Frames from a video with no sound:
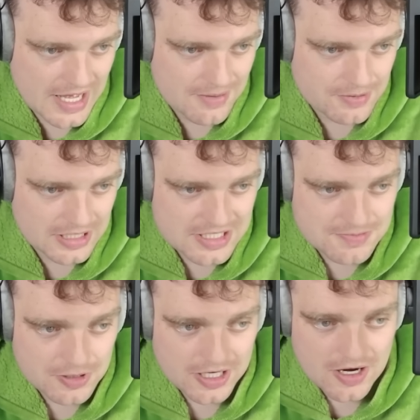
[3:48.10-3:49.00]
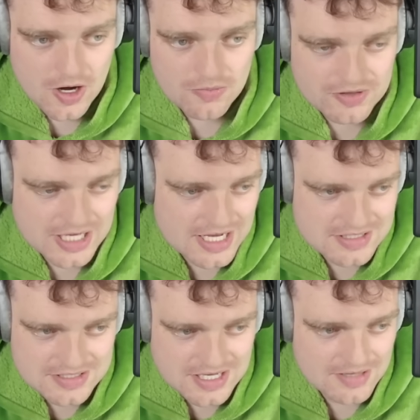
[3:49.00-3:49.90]
Please bring her home for the
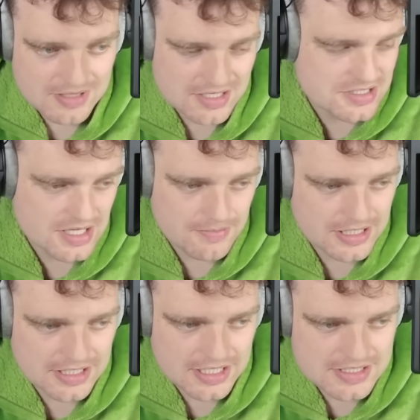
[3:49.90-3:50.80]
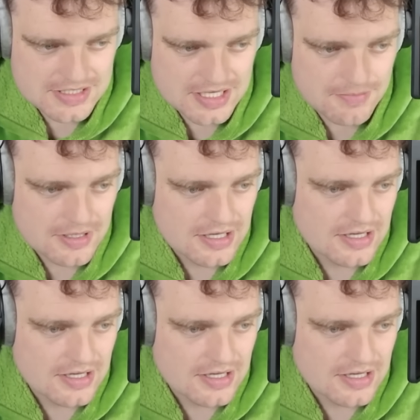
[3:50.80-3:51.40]
Aces game. Yeah, she's not playing that Aces game.